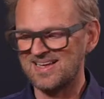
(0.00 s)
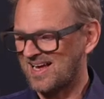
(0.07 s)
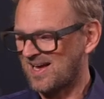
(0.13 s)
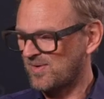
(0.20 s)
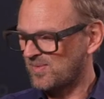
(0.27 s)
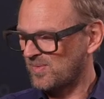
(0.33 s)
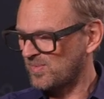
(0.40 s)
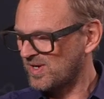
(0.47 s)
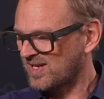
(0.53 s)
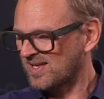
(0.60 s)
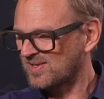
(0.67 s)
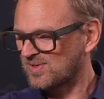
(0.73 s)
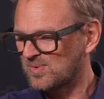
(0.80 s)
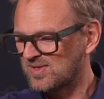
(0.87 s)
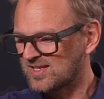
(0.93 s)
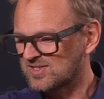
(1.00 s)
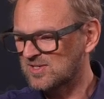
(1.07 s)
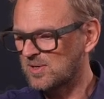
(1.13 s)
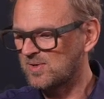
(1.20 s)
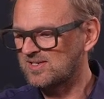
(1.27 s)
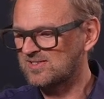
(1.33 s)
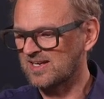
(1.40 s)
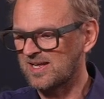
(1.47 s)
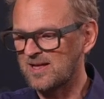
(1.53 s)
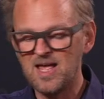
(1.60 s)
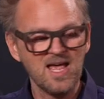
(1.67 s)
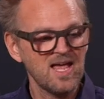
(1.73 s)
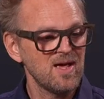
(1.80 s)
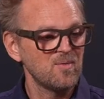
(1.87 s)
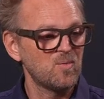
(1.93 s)
how we can do this so easily.
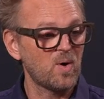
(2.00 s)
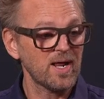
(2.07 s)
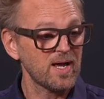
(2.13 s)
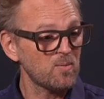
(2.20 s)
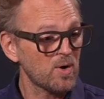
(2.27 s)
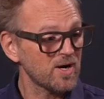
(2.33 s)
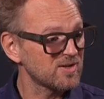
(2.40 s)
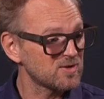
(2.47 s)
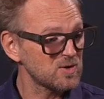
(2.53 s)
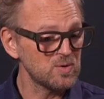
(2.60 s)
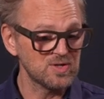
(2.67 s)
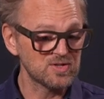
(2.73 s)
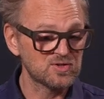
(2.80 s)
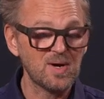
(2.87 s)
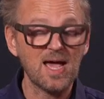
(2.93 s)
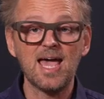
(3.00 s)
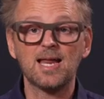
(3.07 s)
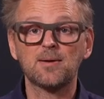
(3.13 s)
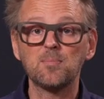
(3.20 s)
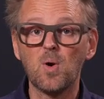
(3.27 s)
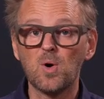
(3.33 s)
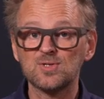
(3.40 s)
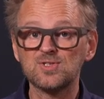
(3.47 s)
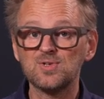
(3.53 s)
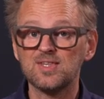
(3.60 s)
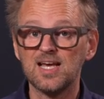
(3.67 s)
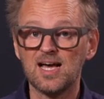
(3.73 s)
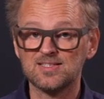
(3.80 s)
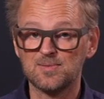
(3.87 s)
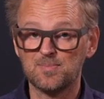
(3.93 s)
What I want to do is to add more to
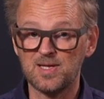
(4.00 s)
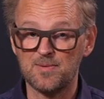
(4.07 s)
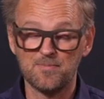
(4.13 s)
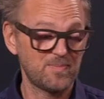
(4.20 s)
the RCP,